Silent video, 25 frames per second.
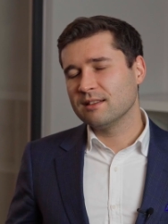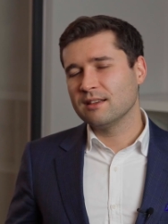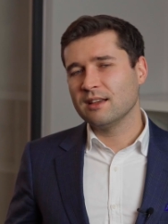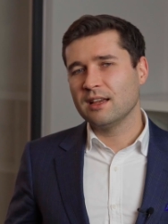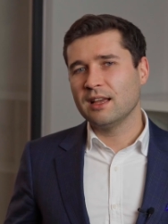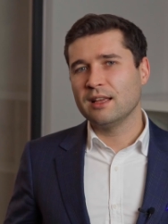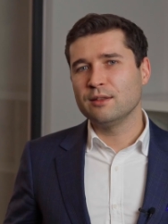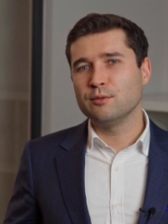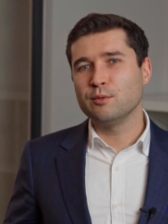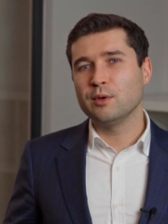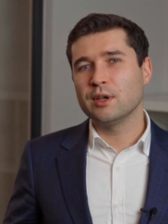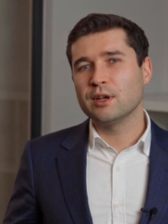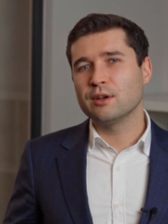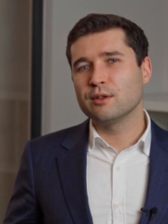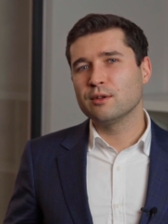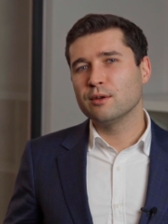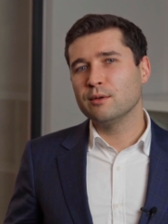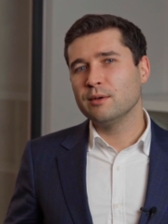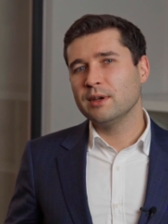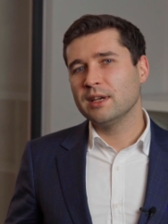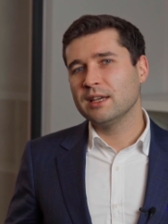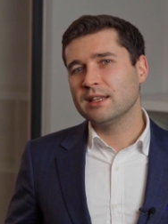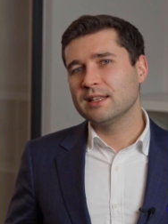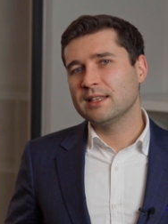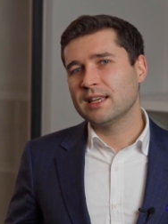And we're
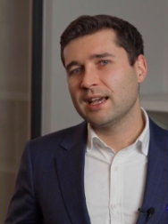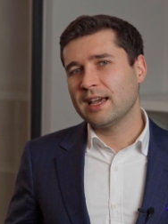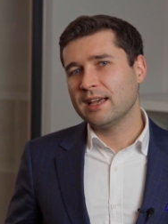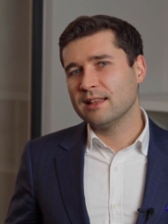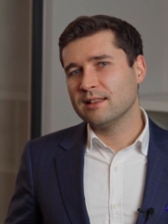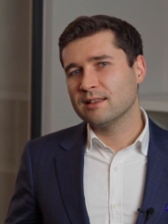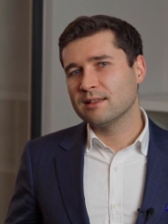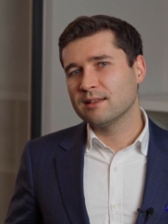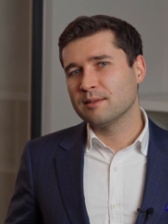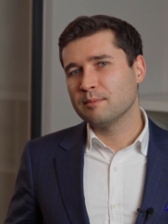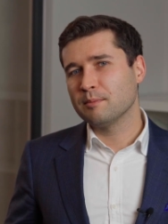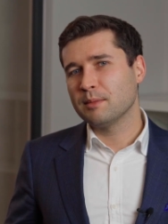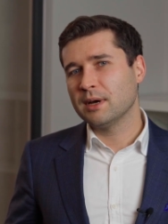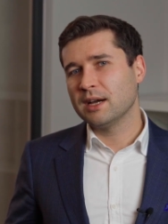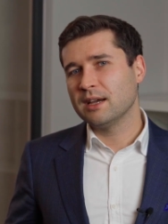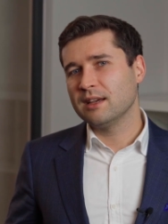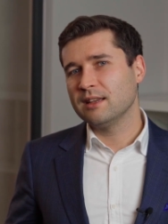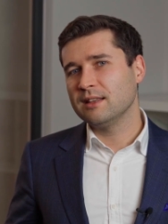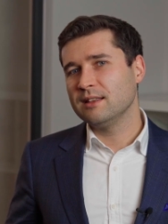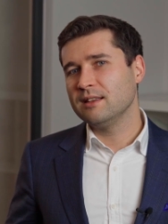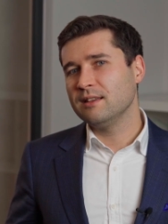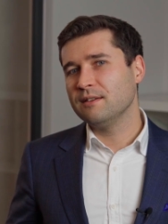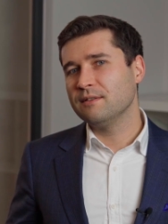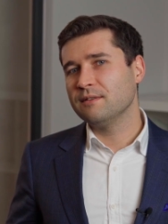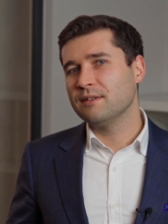doing that by
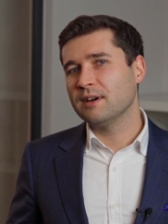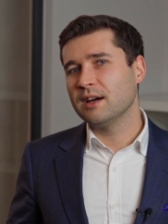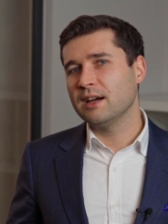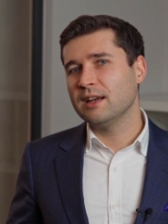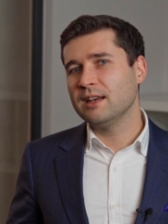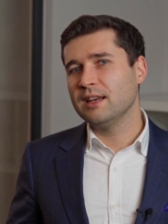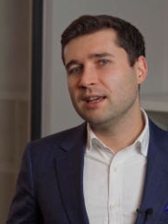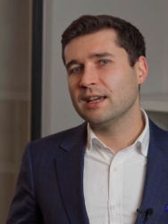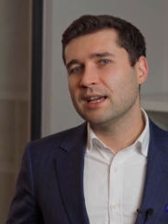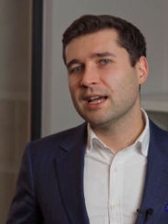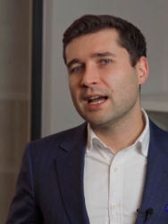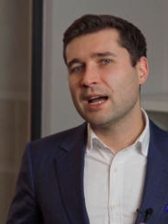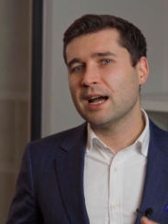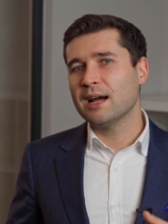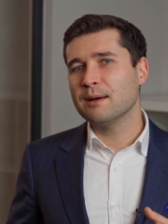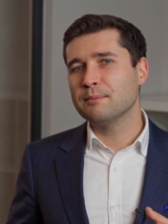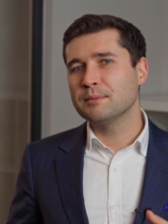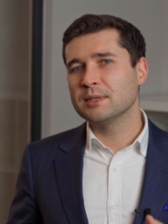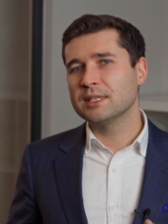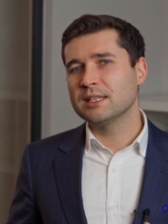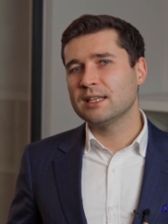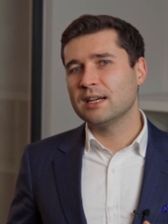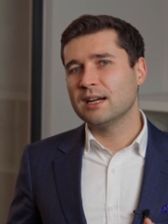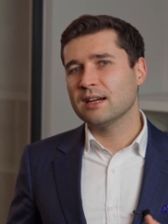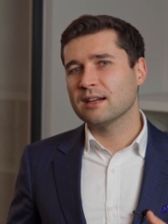defining
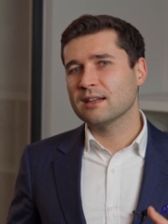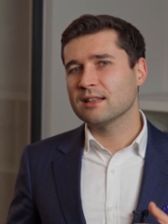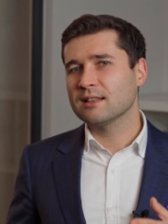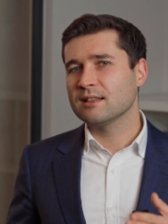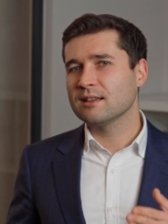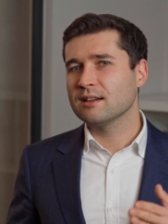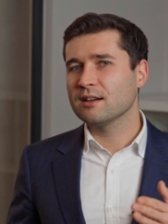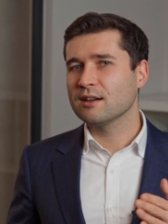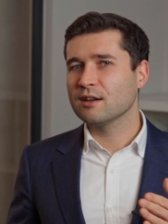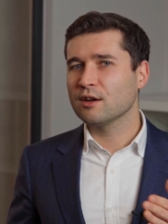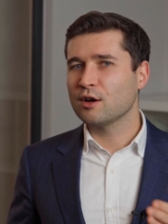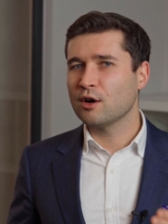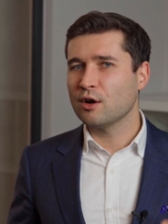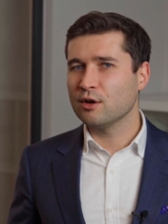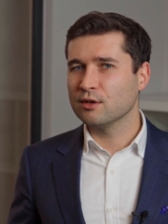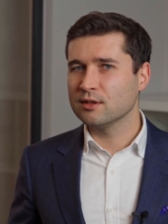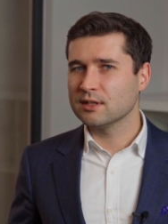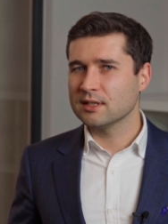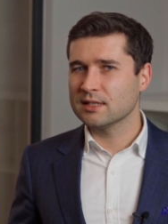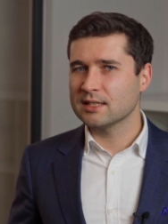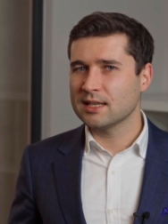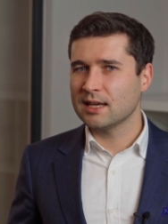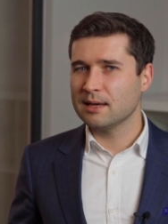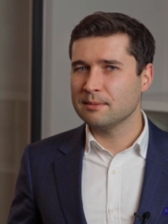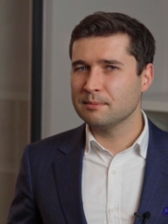abstract
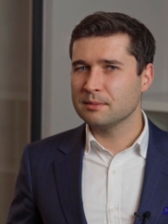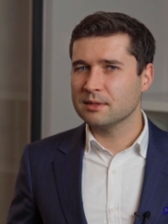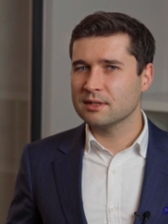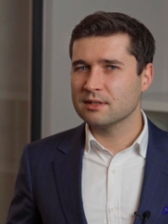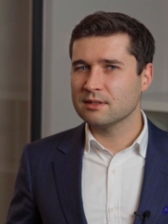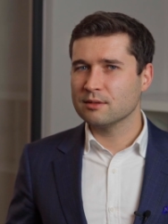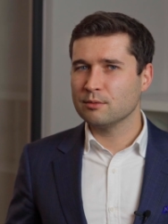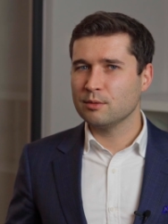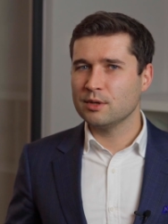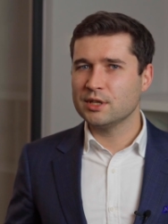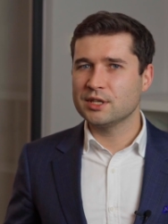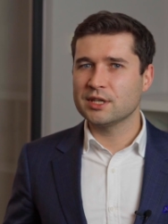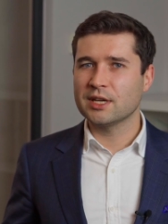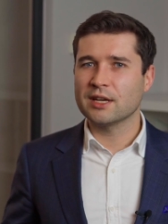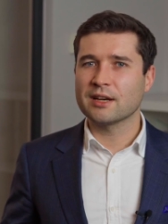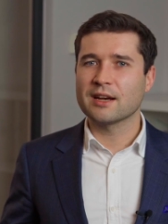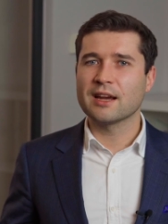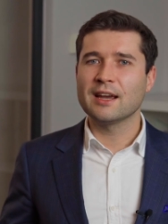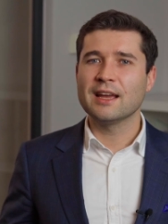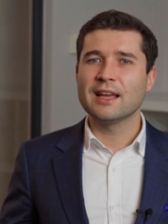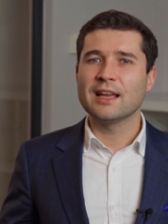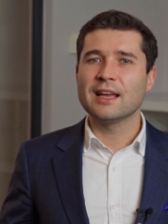concepts which are